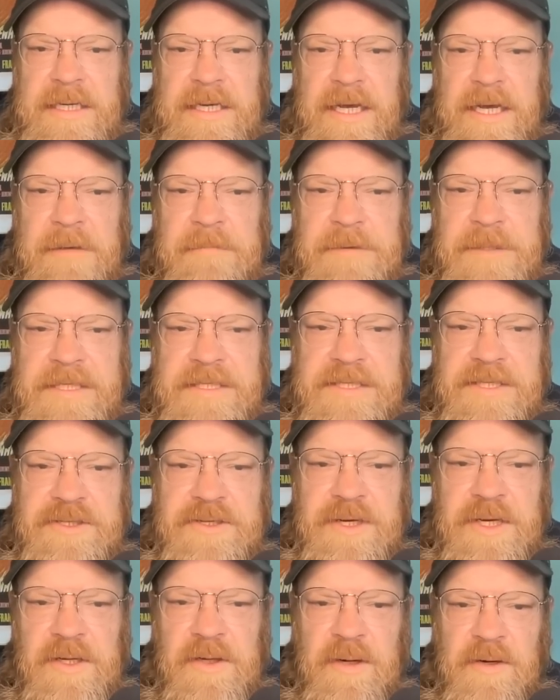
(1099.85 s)
Police
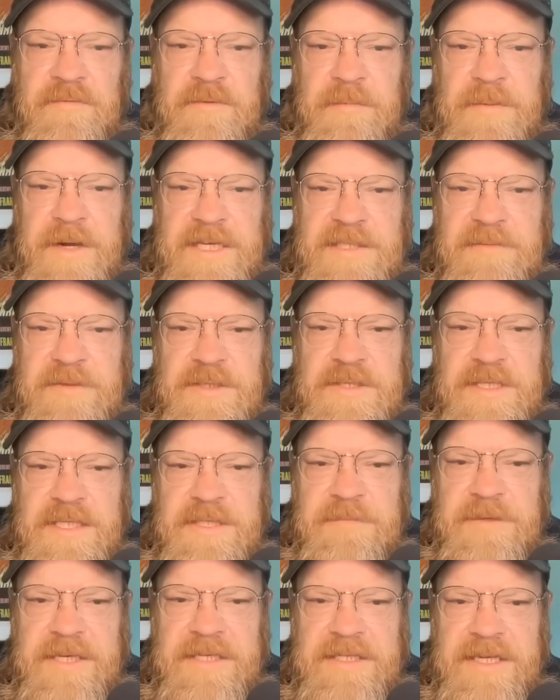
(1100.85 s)
issued an alert for possible
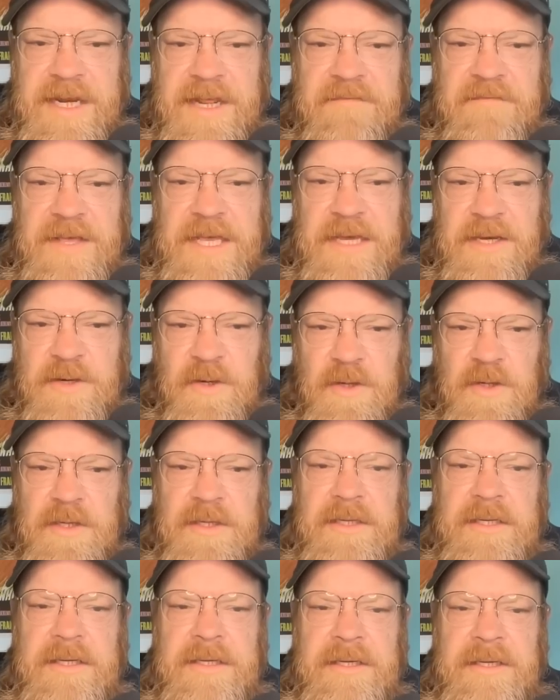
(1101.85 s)
suspects in a
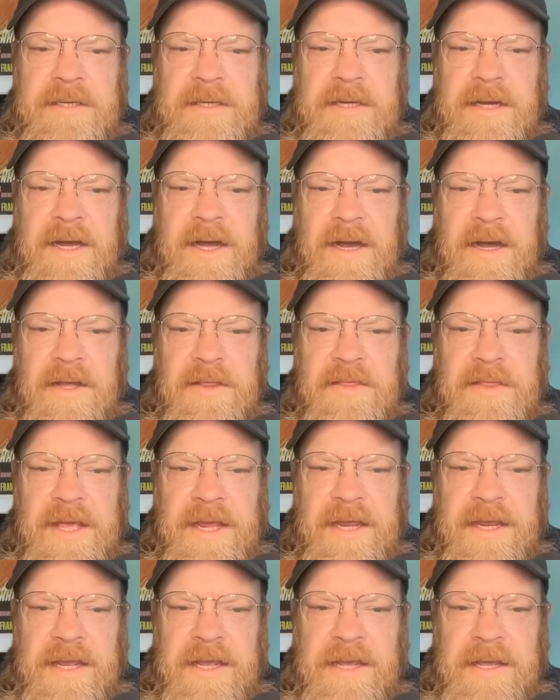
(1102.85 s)
vehicle.
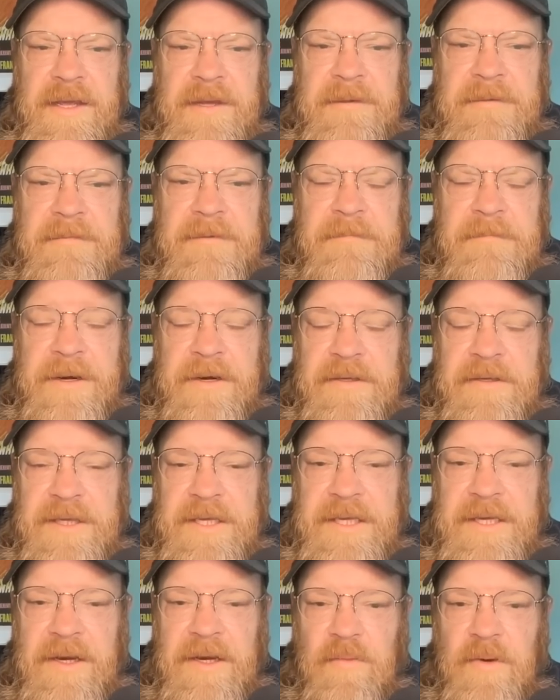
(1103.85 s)
They
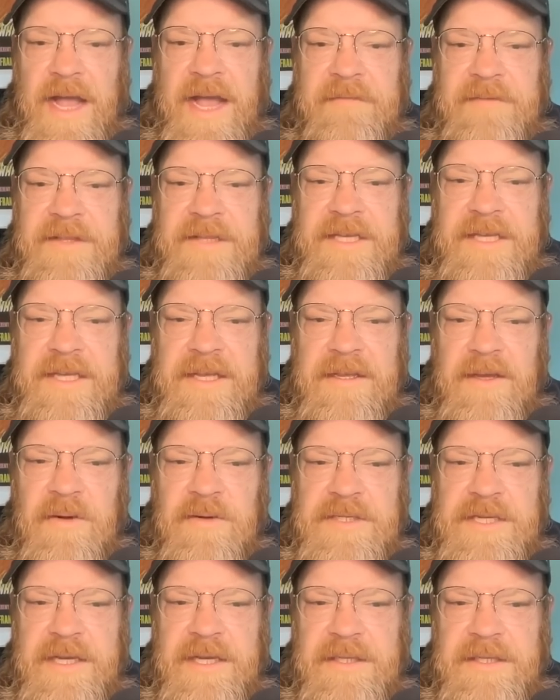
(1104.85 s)
apparently arrived at the
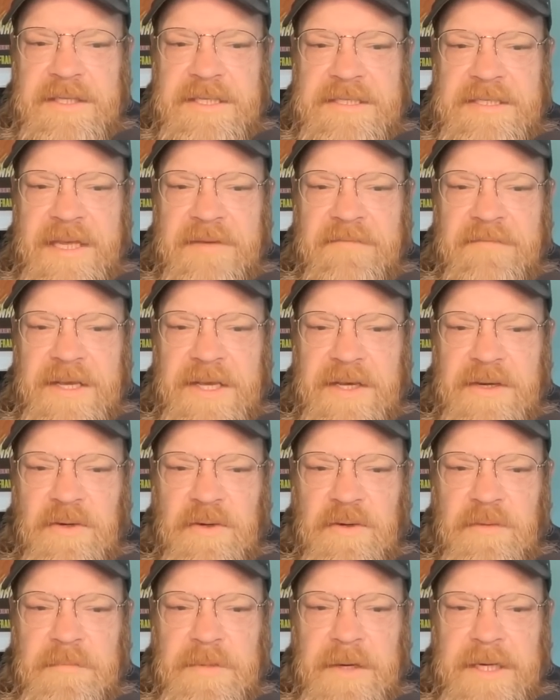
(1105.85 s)
hotel in the same
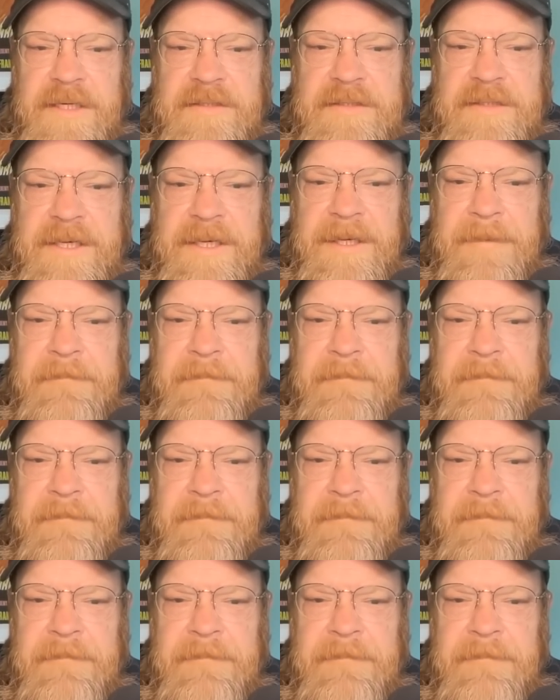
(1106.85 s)
vehicle, but